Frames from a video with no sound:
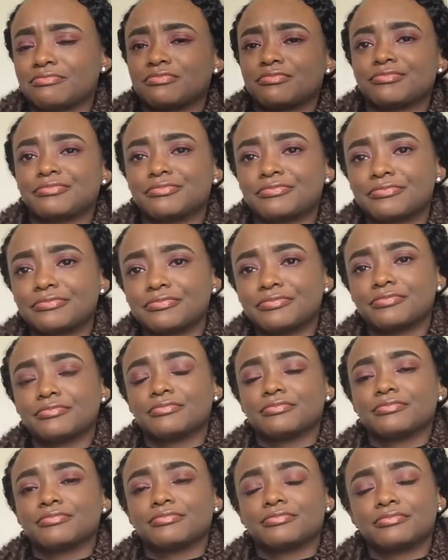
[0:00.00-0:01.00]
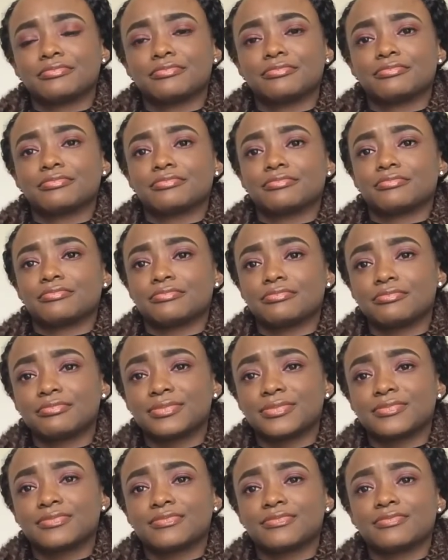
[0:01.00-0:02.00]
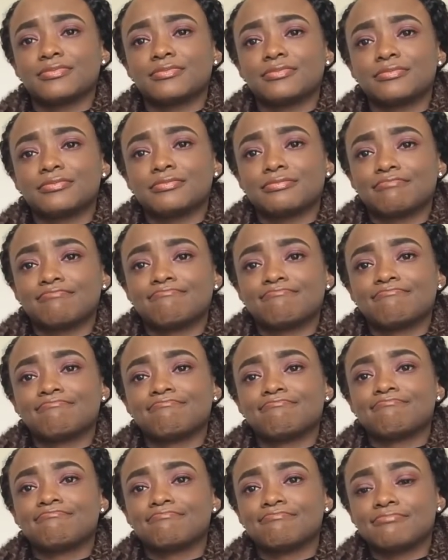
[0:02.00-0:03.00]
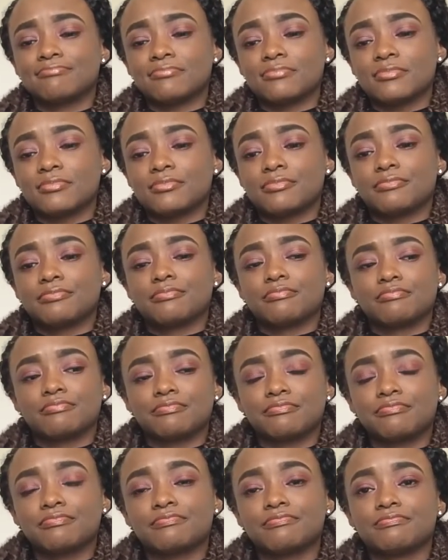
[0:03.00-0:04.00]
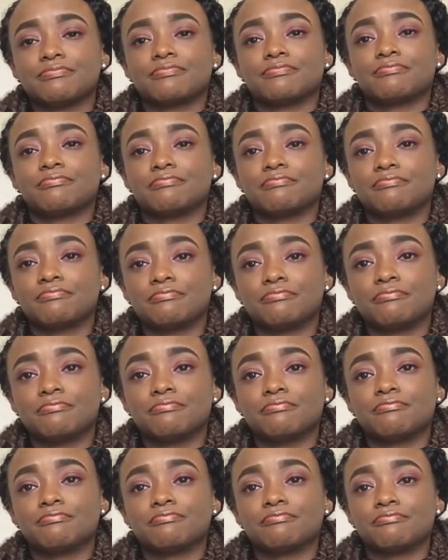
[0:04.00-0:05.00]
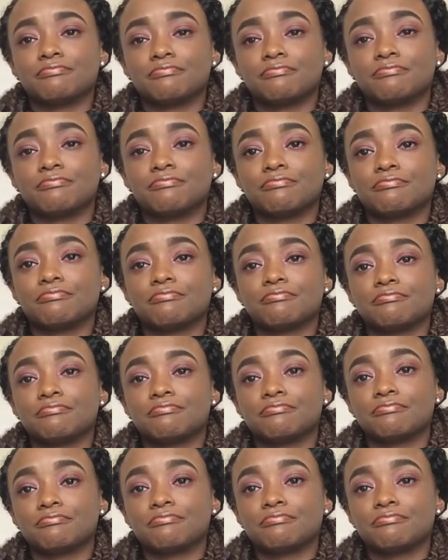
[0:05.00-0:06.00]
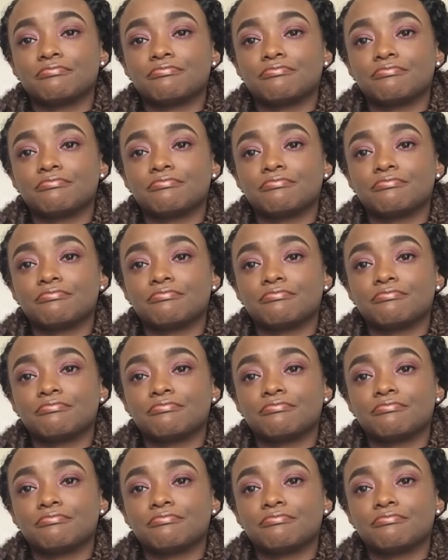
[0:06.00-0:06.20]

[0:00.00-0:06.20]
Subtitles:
(silence)